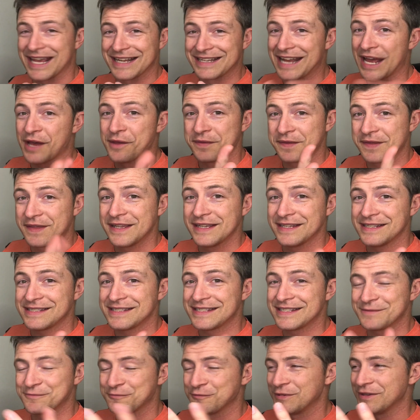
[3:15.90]
now
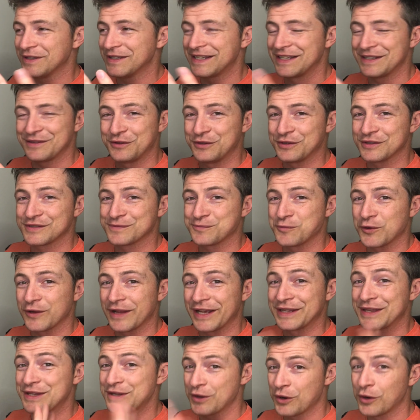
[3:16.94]
this really looks more
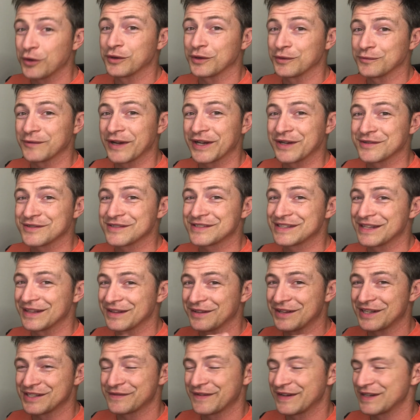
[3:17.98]
like the Oakland Raiders than
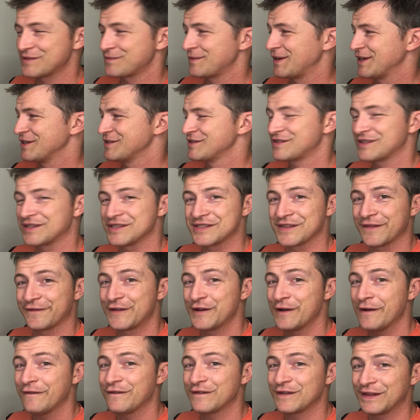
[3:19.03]
the Las Vegas Raiders, because if
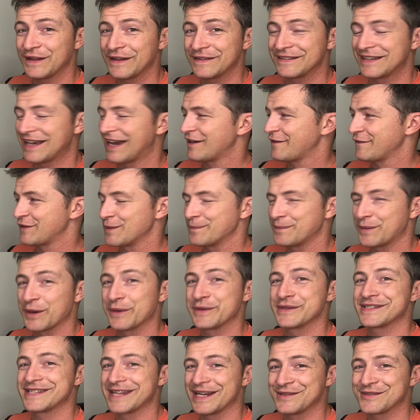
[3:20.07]
you ever got off the
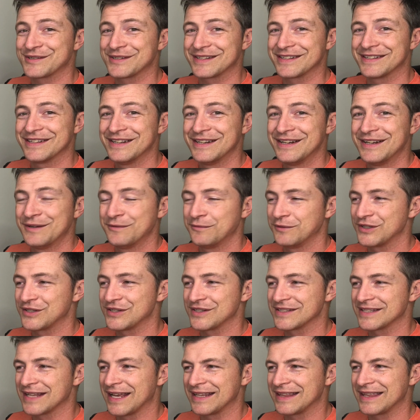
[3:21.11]
BART station, which
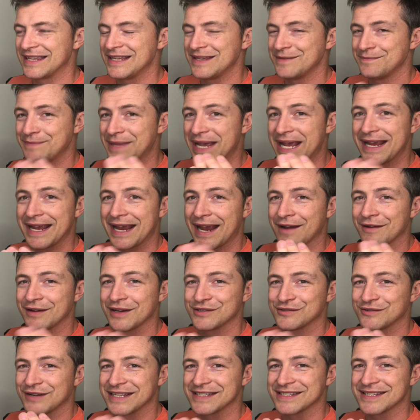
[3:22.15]
is like the Bay
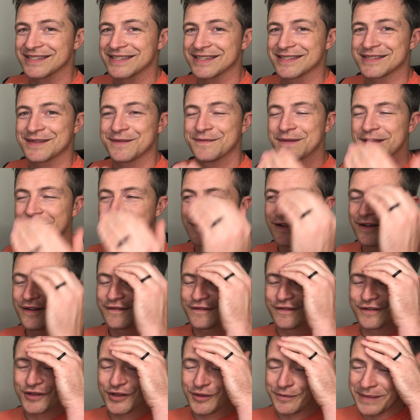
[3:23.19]
Area transit system
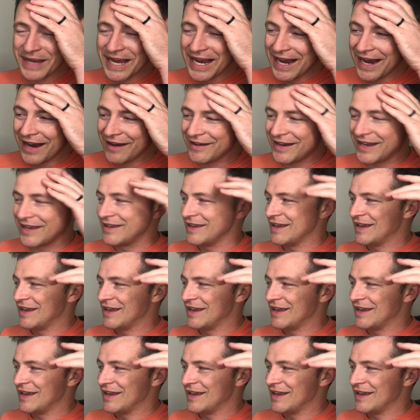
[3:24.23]
for the Bay Area,